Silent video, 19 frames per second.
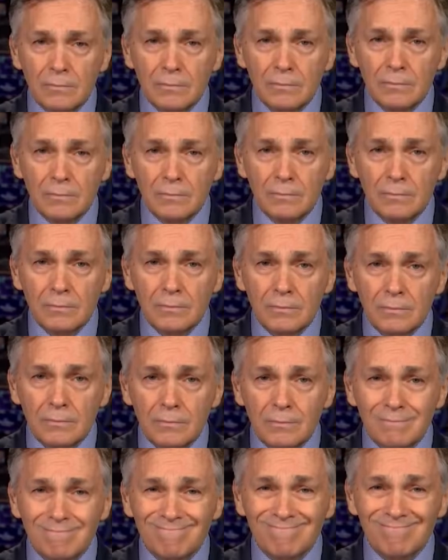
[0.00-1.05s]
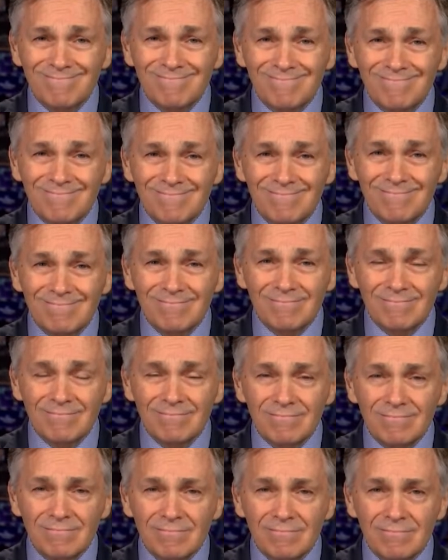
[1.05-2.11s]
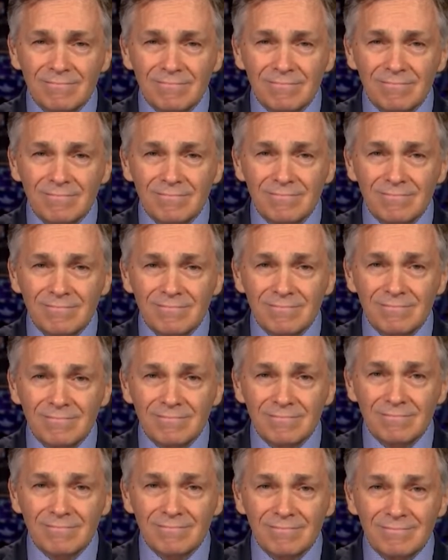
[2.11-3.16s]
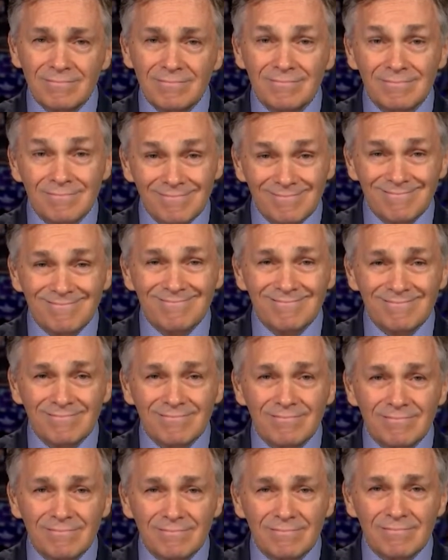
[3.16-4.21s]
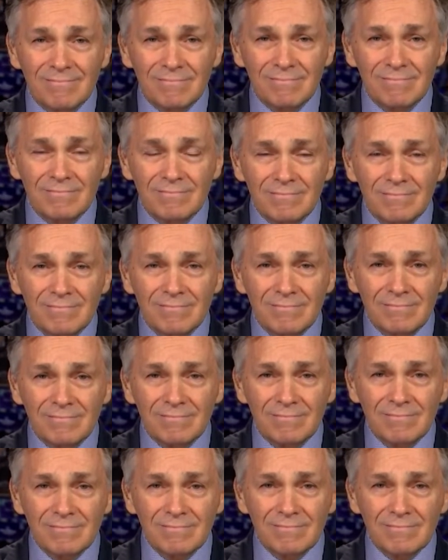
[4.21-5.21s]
The person shown says nothing.